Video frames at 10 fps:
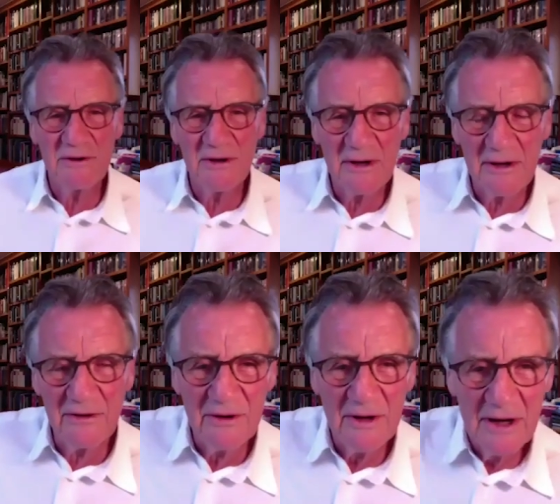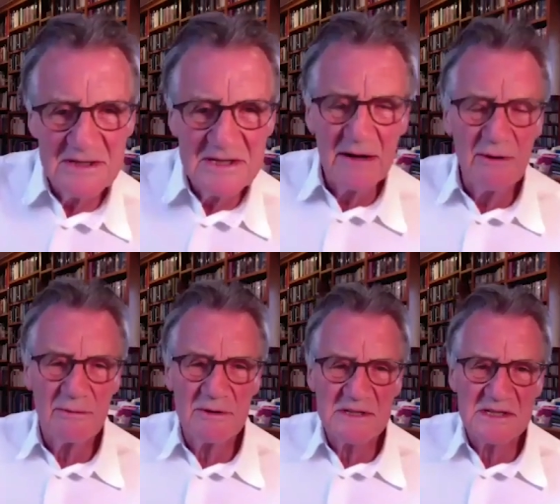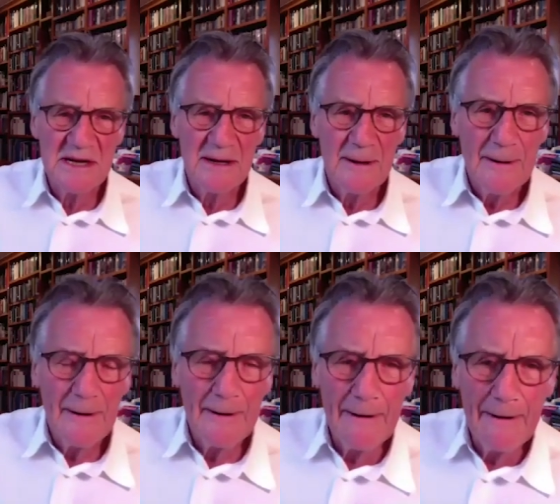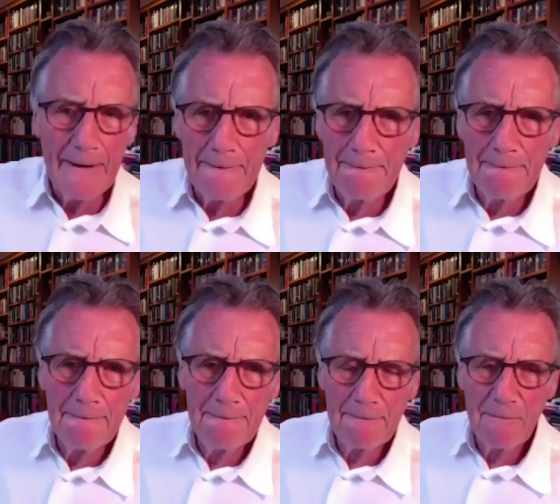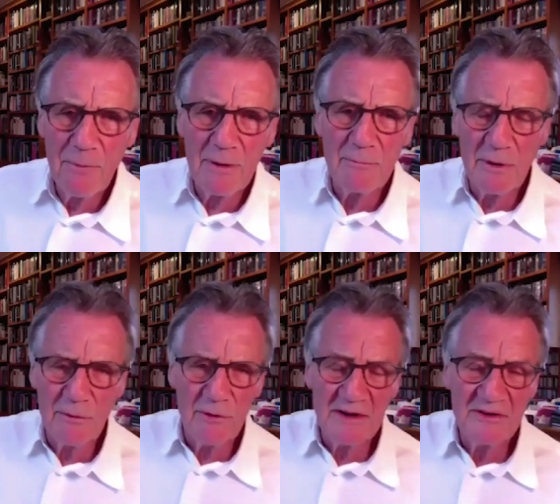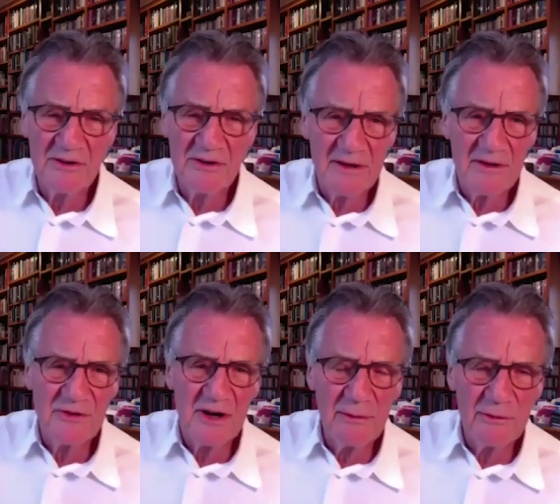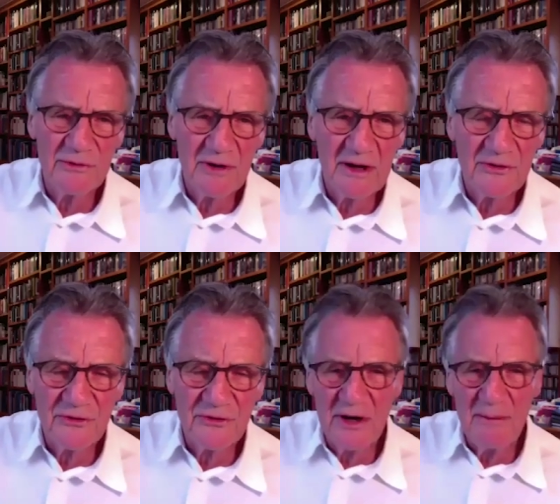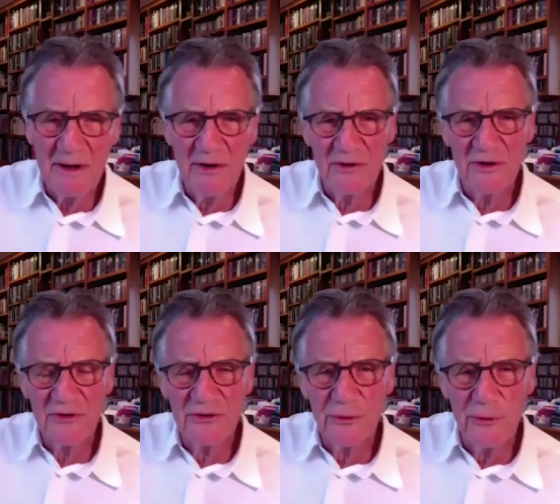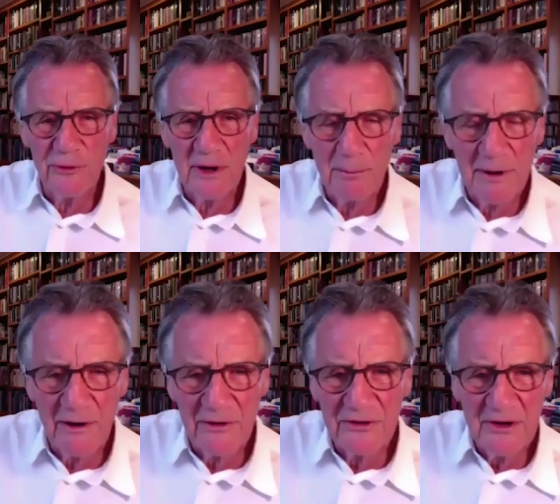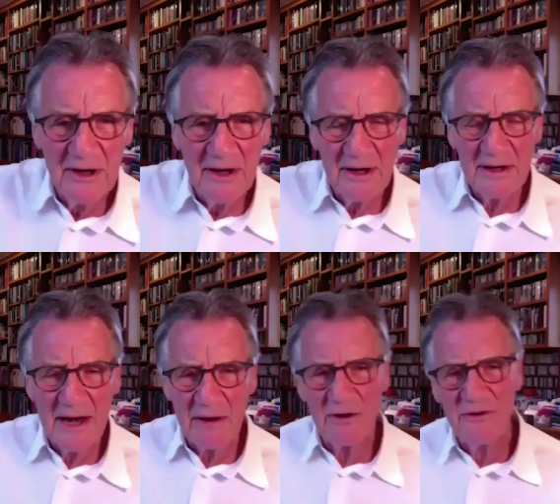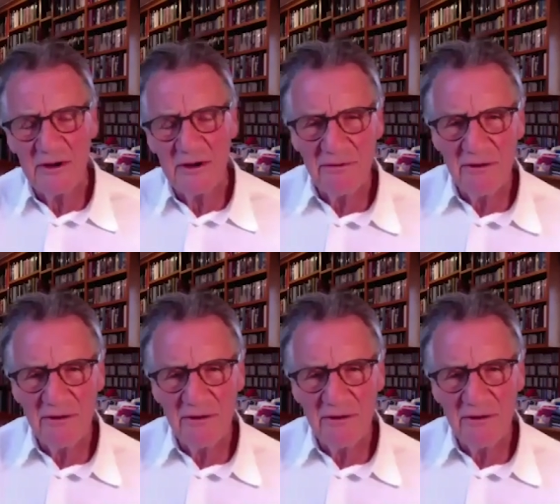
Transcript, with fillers: And, and Terry was, um, when we were writing together, Terry was extremely good at story, plot, narrative.